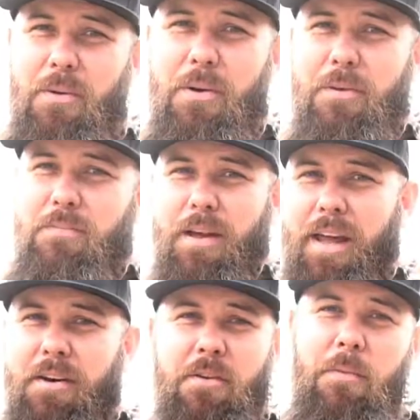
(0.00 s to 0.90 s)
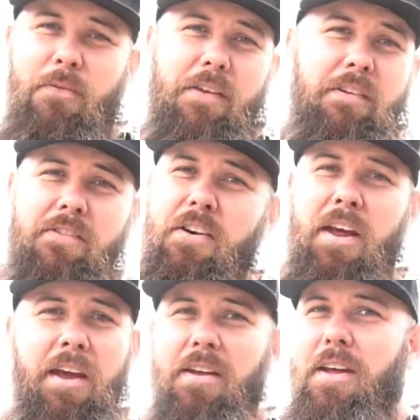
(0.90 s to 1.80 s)
we were at Oktoberfest
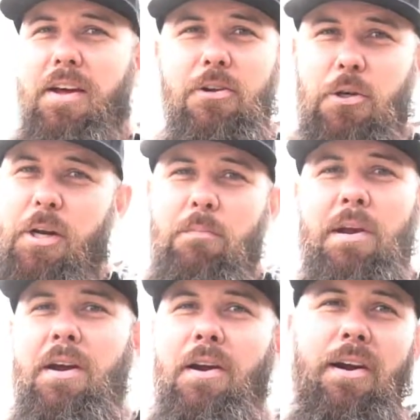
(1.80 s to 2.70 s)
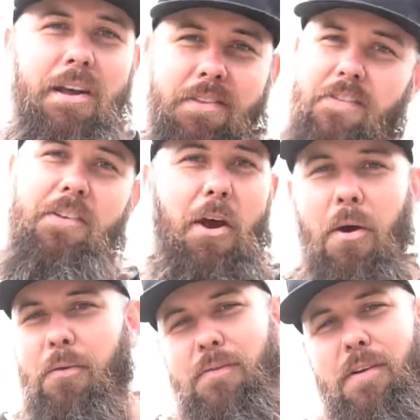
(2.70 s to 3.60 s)
yesterday, drinking beer in the
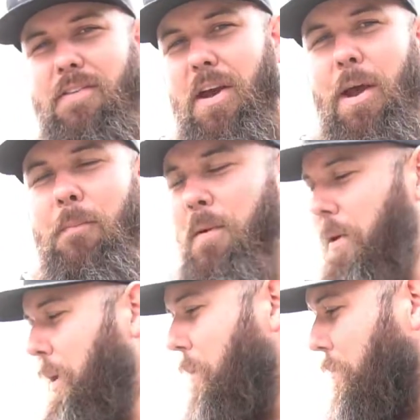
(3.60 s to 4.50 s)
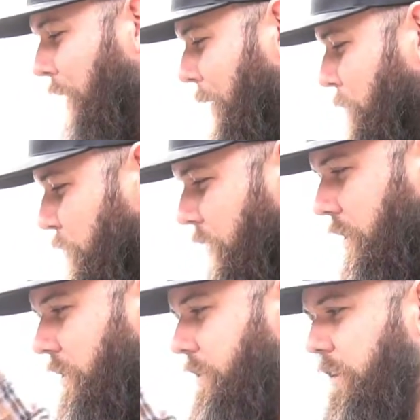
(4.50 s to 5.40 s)
snow. It's a good time. But
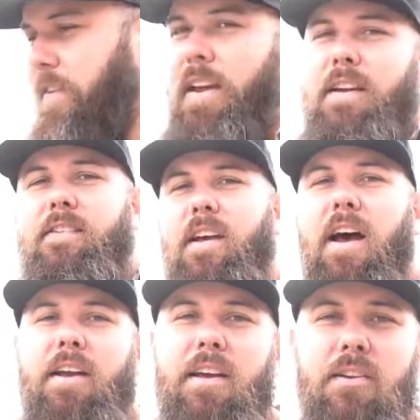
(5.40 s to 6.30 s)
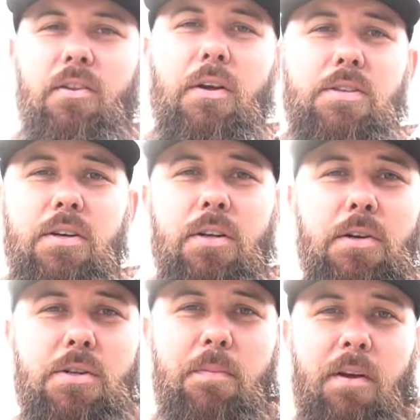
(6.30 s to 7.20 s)
this thing is getting closer and
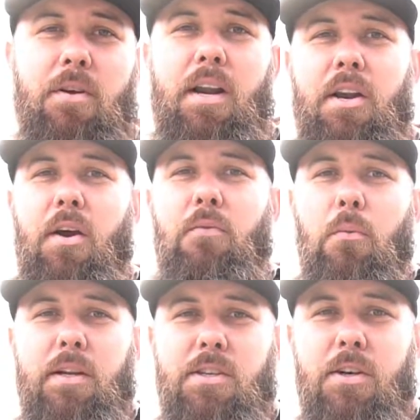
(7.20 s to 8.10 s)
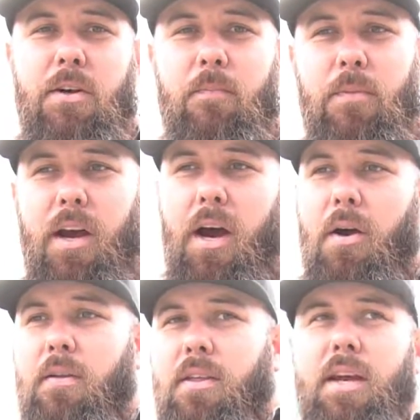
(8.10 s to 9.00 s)
closer to being ready to go for winter.
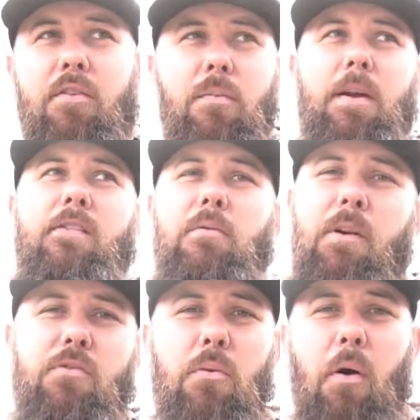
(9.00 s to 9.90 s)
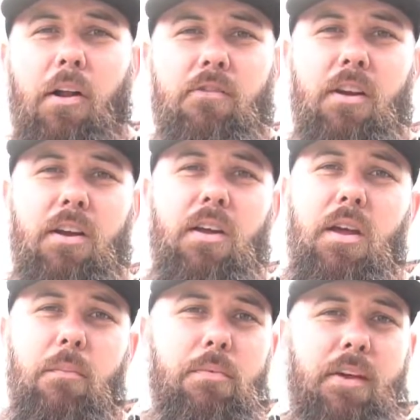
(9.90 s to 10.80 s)
Thank everybody so much for watching.
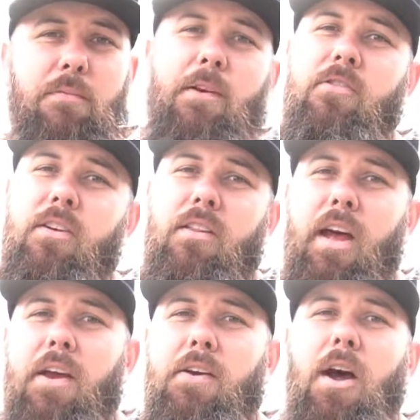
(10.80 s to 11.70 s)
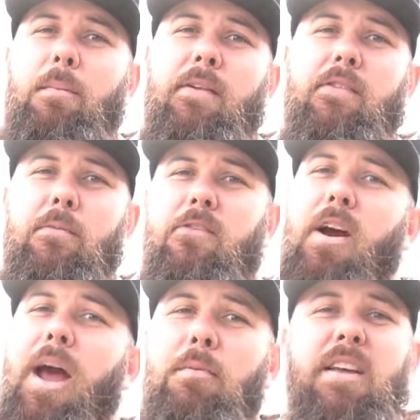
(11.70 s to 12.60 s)
Please make sure to like, comment,
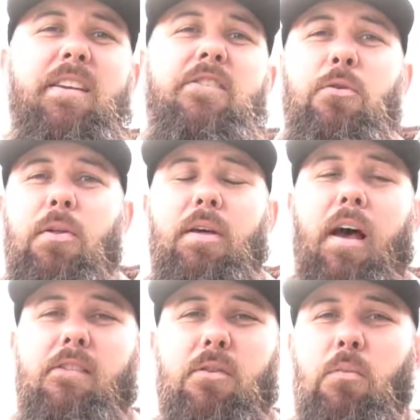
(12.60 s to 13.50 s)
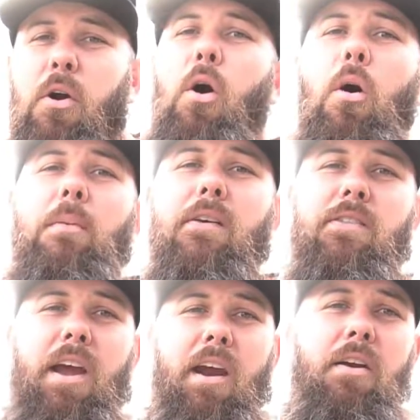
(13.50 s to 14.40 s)
subscribe. Get us to 1,000. We're
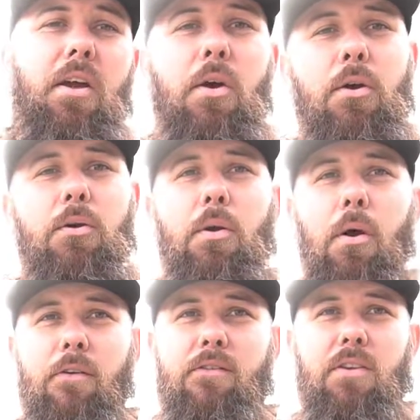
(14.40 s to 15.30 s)
almost there. Who knows?